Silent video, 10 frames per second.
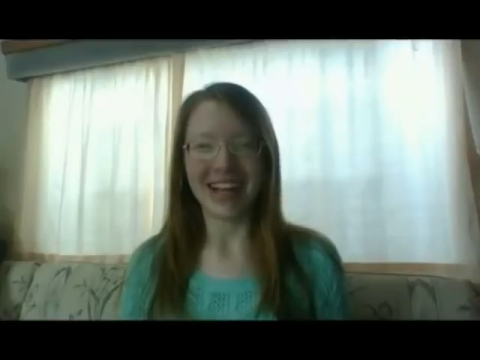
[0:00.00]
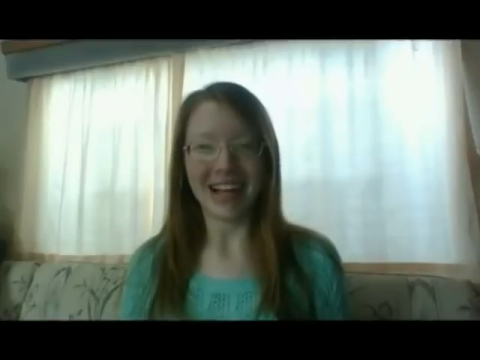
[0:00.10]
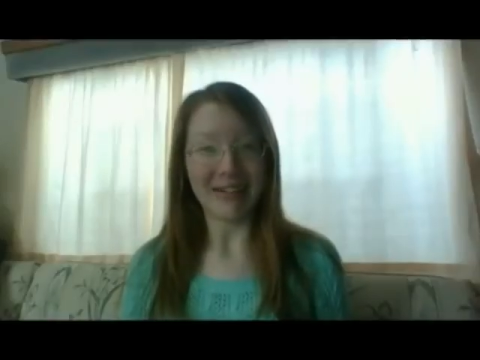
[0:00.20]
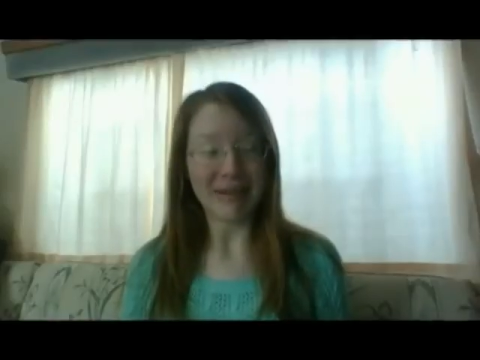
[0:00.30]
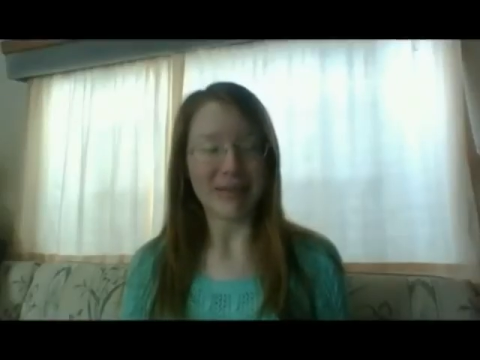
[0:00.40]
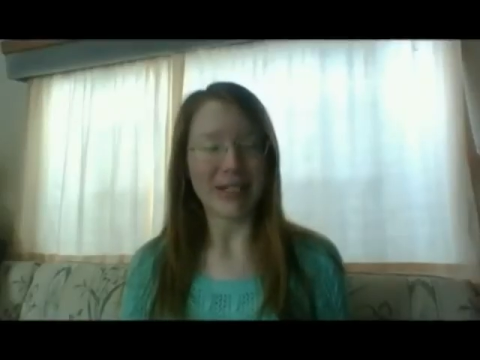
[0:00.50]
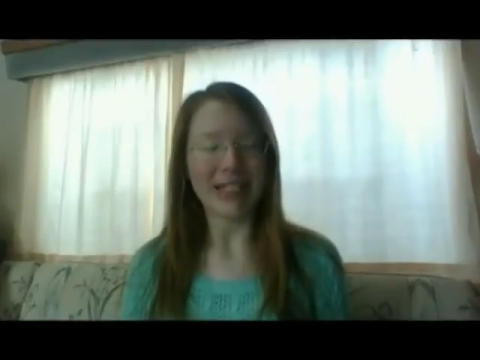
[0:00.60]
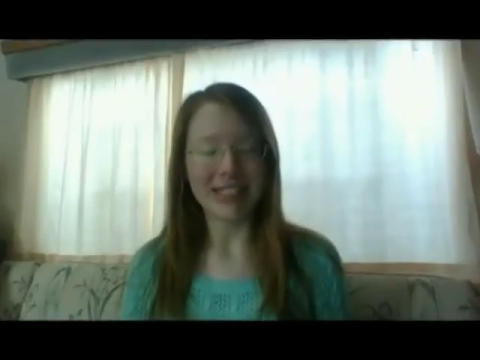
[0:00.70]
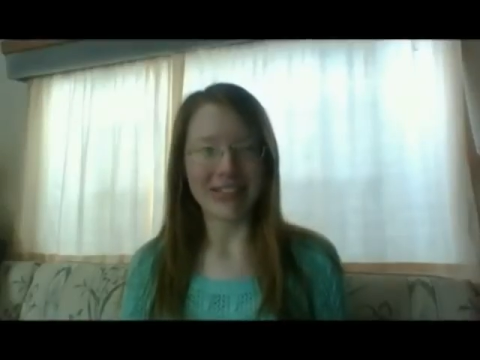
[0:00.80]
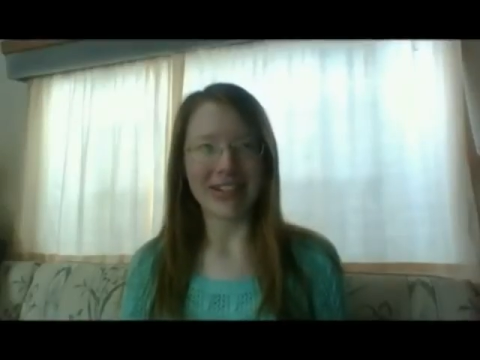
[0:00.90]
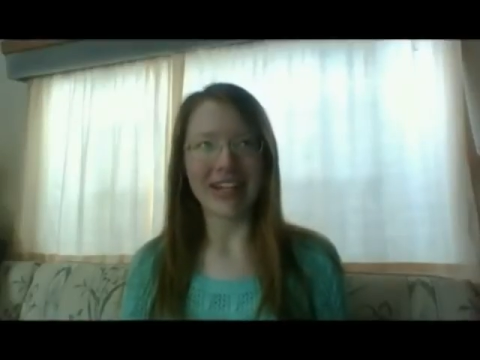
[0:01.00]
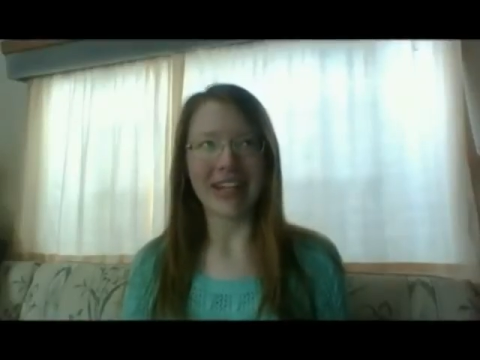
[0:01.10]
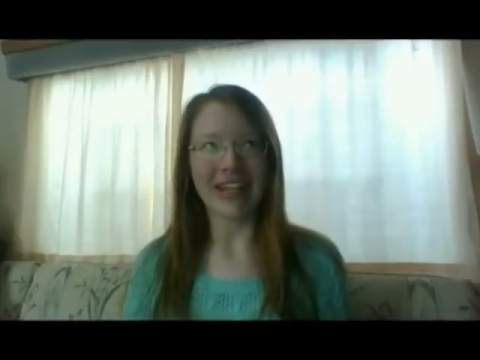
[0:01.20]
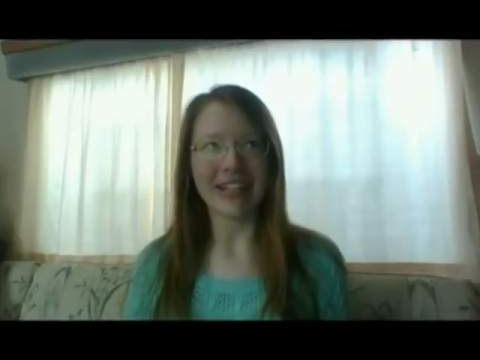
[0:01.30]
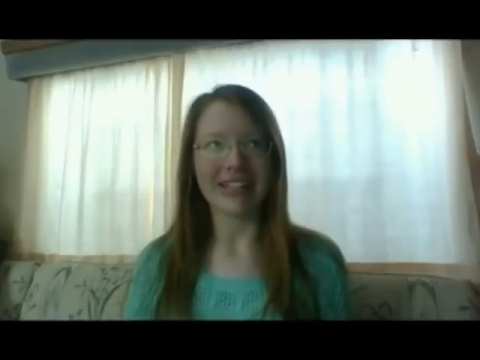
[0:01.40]
I remember
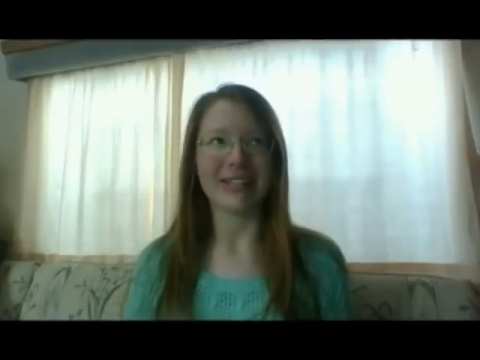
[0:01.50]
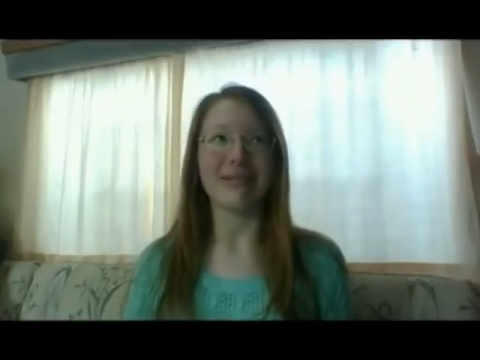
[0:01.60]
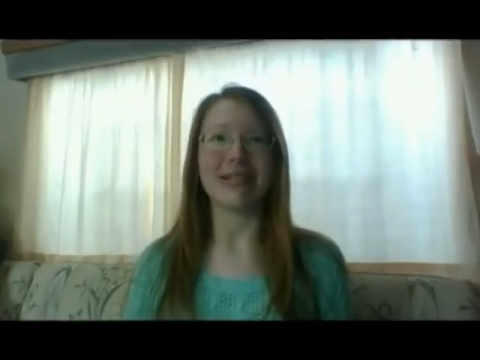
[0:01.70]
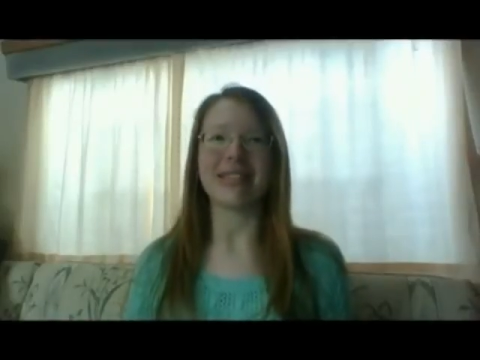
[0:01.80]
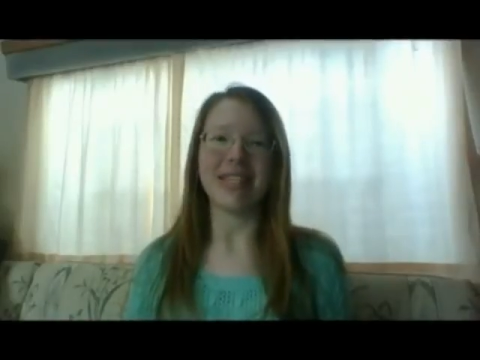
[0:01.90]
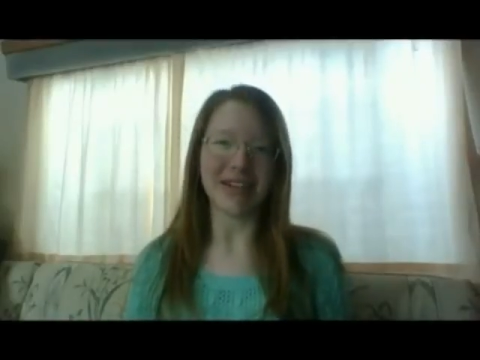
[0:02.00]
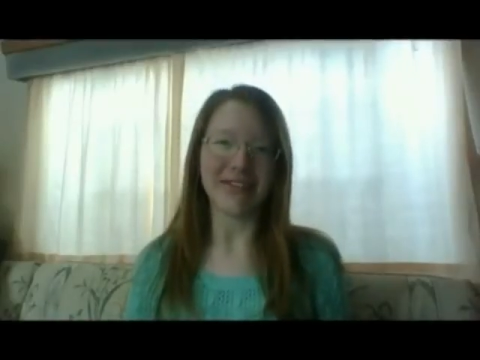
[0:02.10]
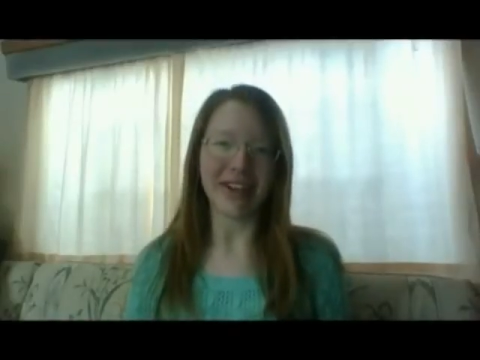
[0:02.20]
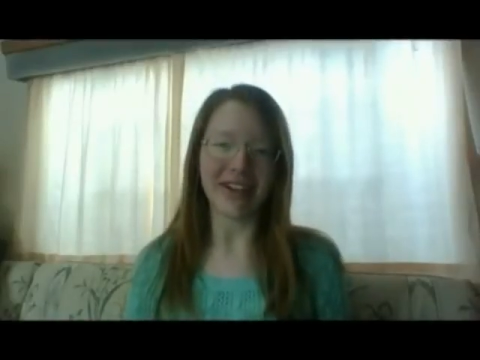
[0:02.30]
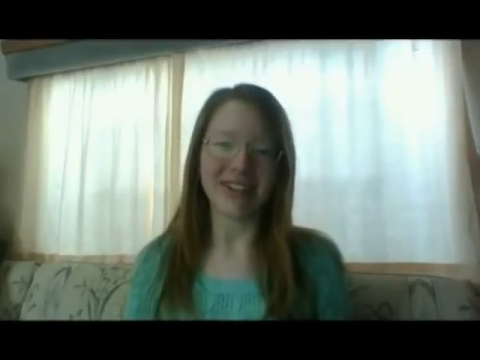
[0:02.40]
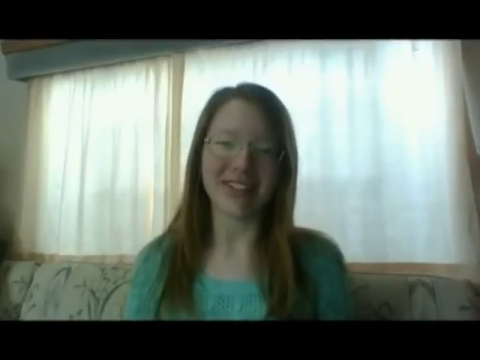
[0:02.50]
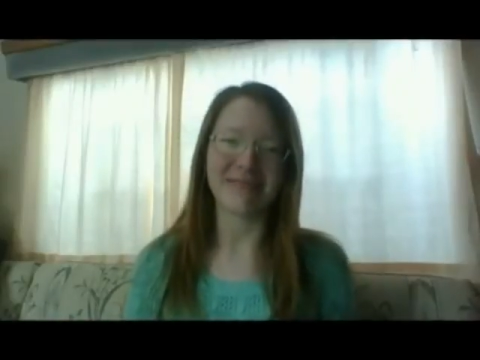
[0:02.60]
illustrating it with stick figures.